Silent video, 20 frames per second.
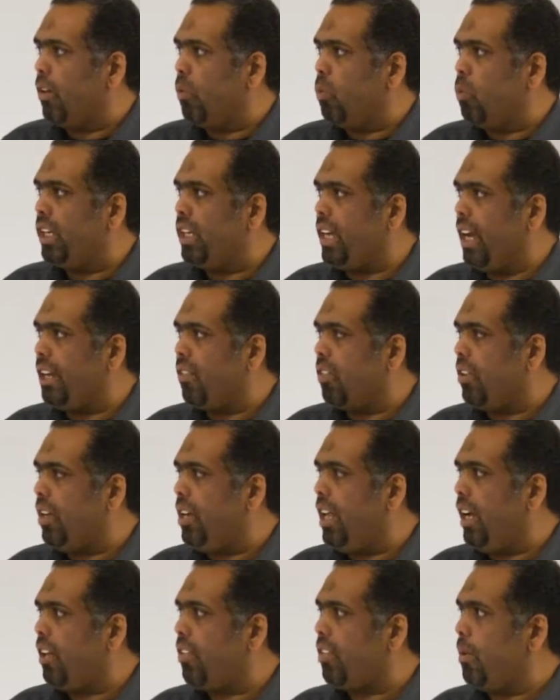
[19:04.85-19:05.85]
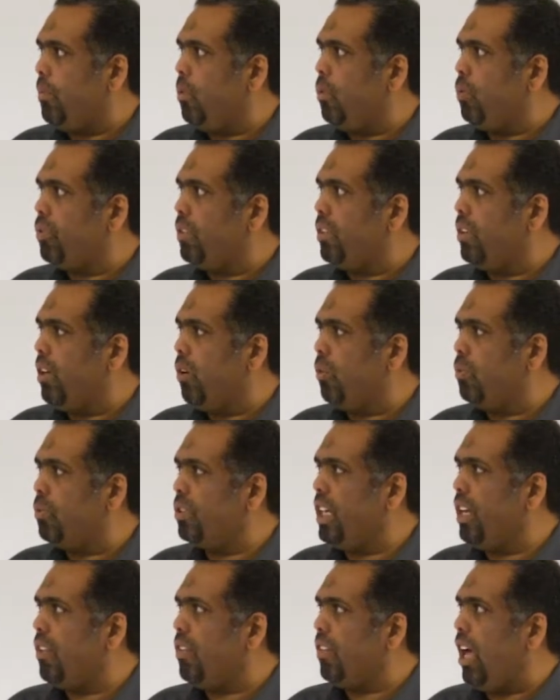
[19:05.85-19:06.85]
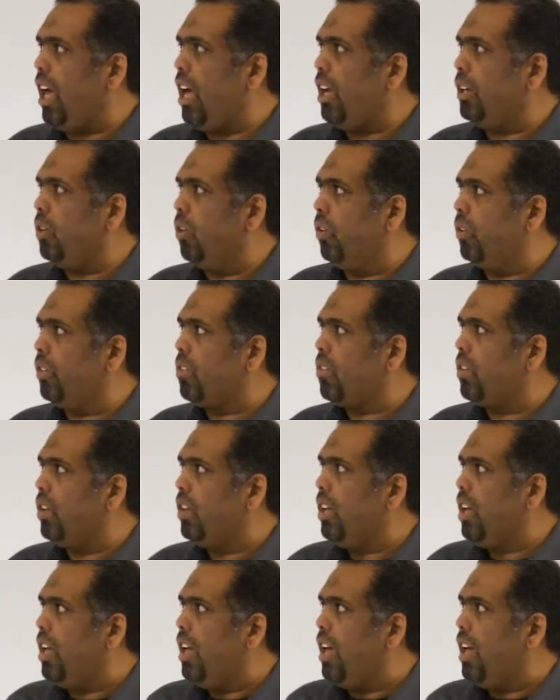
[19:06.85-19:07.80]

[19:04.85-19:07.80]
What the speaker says: We can select some of these ions